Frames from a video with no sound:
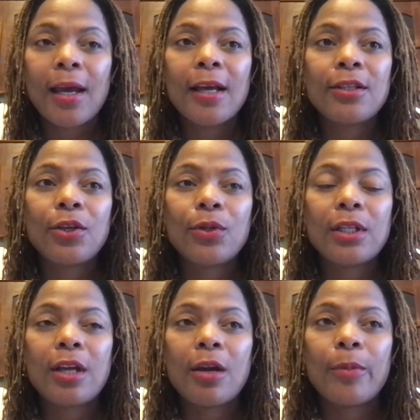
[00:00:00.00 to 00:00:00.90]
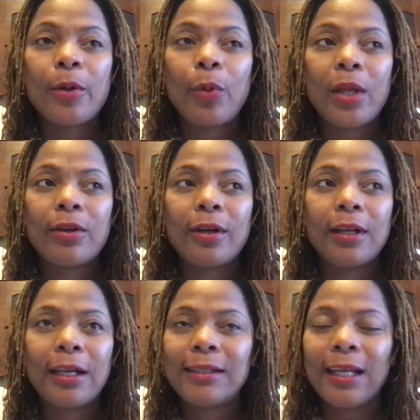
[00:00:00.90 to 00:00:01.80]
to determine whether
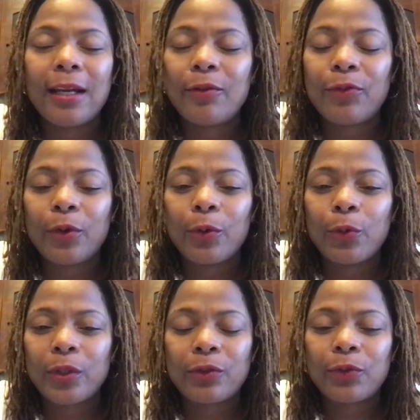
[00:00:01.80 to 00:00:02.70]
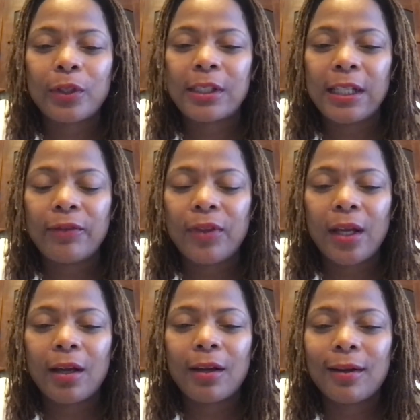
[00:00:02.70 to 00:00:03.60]
they said was for to see if
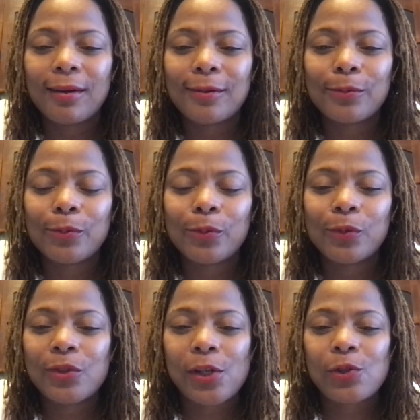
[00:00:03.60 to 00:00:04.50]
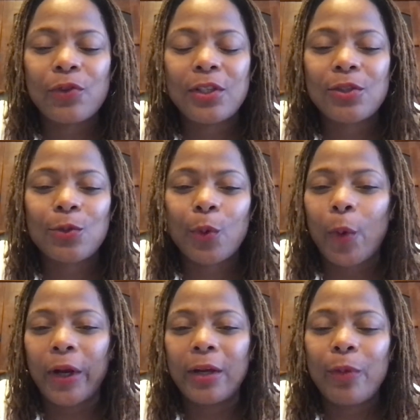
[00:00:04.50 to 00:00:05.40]
their search features were
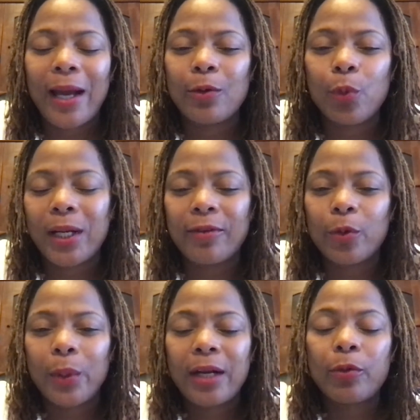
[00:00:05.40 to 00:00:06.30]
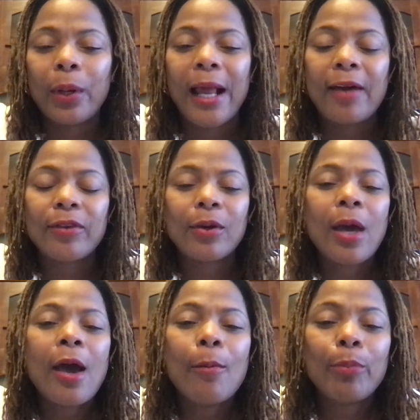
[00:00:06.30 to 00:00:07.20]
working right, whatever, what have you.
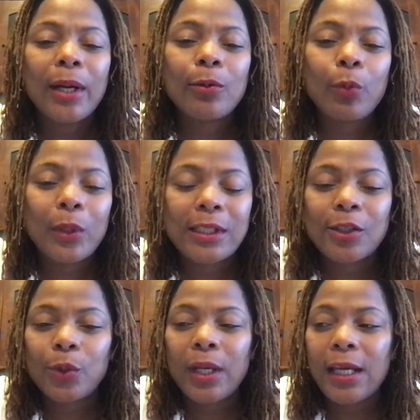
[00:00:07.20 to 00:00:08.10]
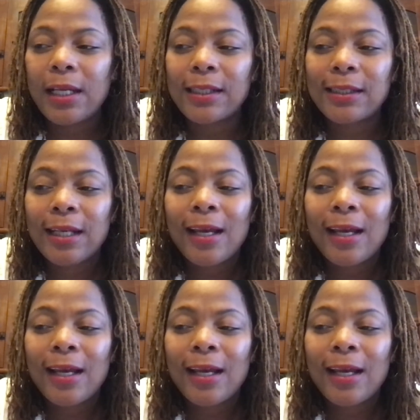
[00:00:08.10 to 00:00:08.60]
But what's intriguing is